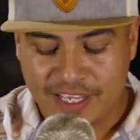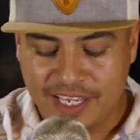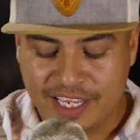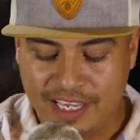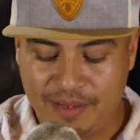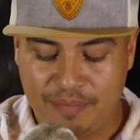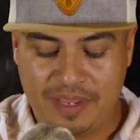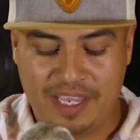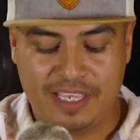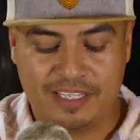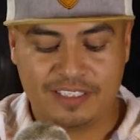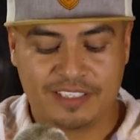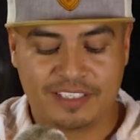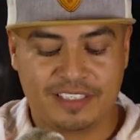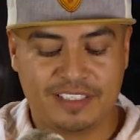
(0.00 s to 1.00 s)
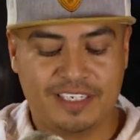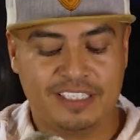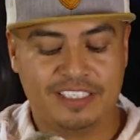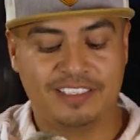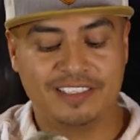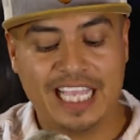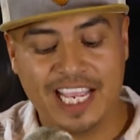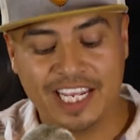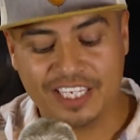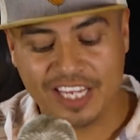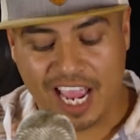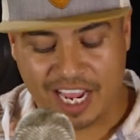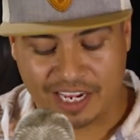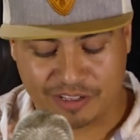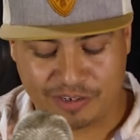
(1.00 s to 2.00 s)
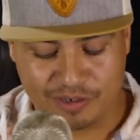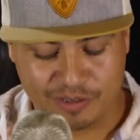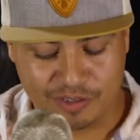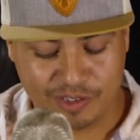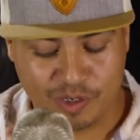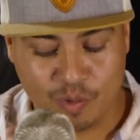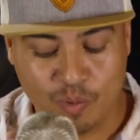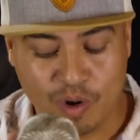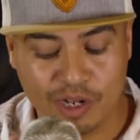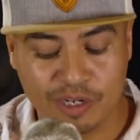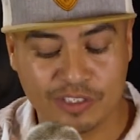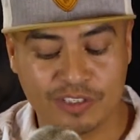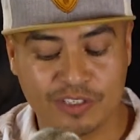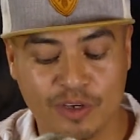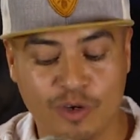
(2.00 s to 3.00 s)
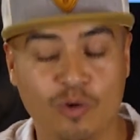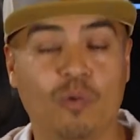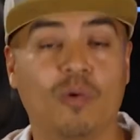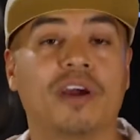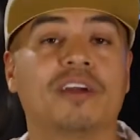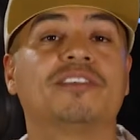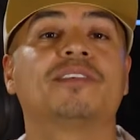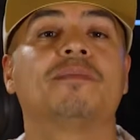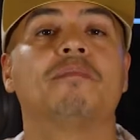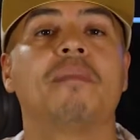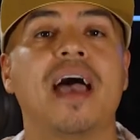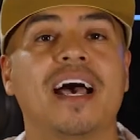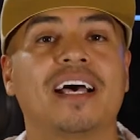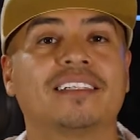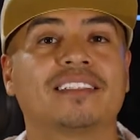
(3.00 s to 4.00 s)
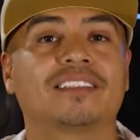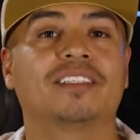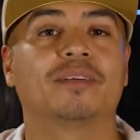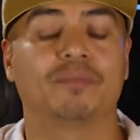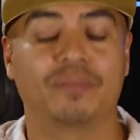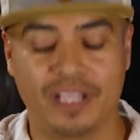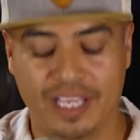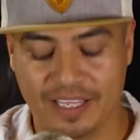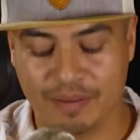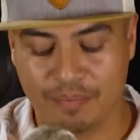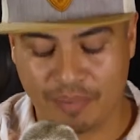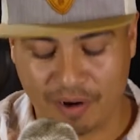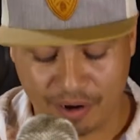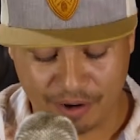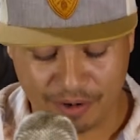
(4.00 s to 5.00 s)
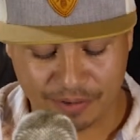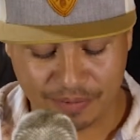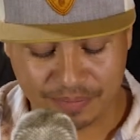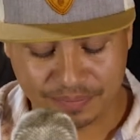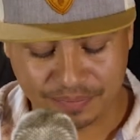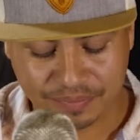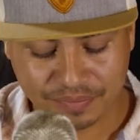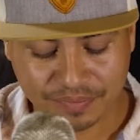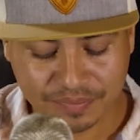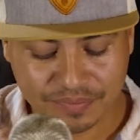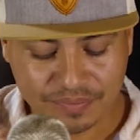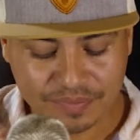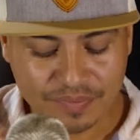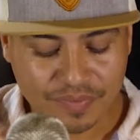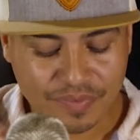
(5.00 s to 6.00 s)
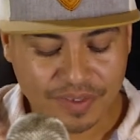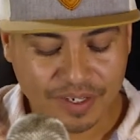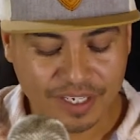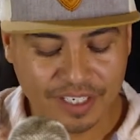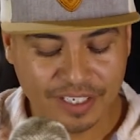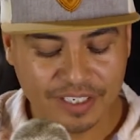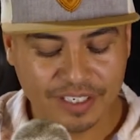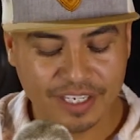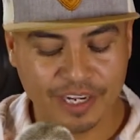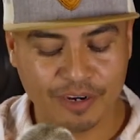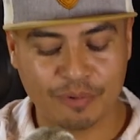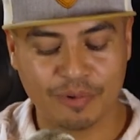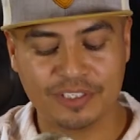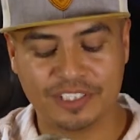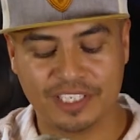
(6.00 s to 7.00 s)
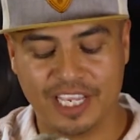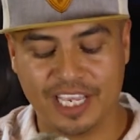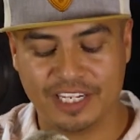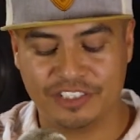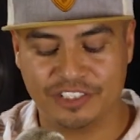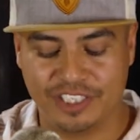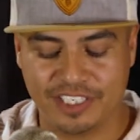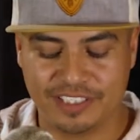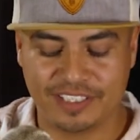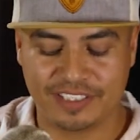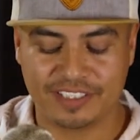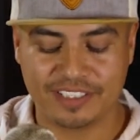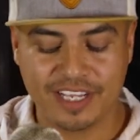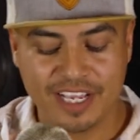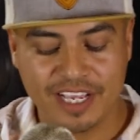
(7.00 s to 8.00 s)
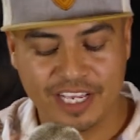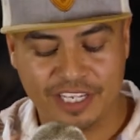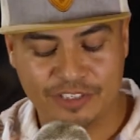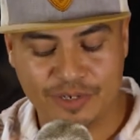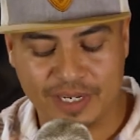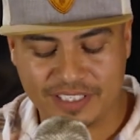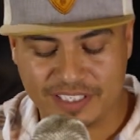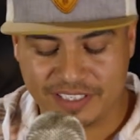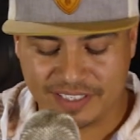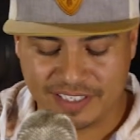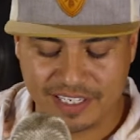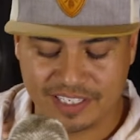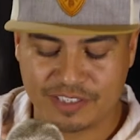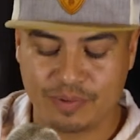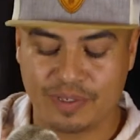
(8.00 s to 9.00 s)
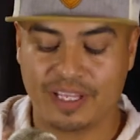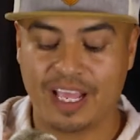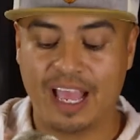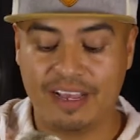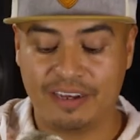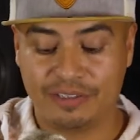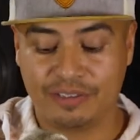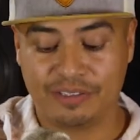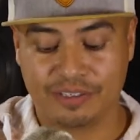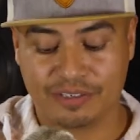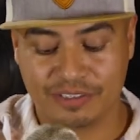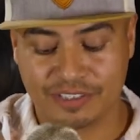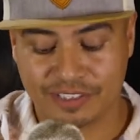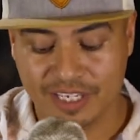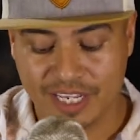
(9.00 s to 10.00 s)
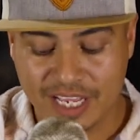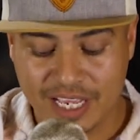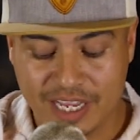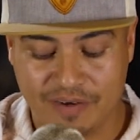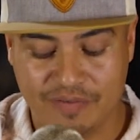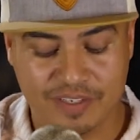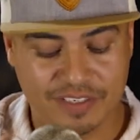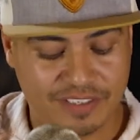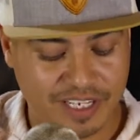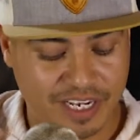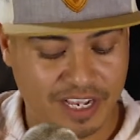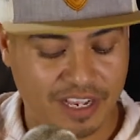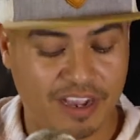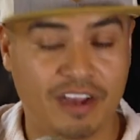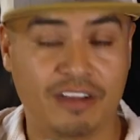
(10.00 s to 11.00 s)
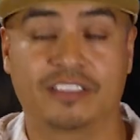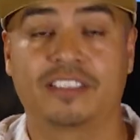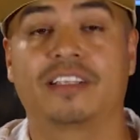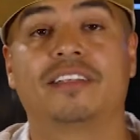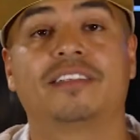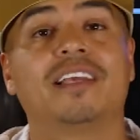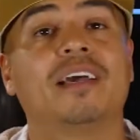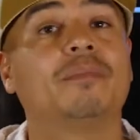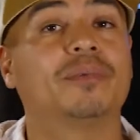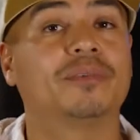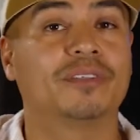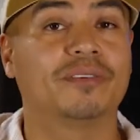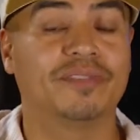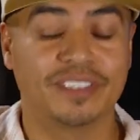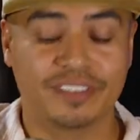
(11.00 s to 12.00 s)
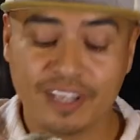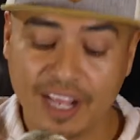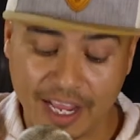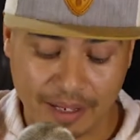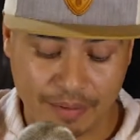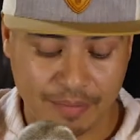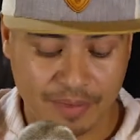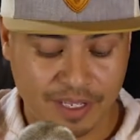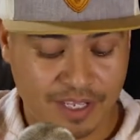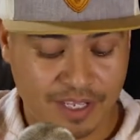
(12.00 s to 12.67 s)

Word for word: it means stage actors, one who wears a mask to play the part. Here, once again, Jesus addresses this with the elders of the synagogues and the temples of his time.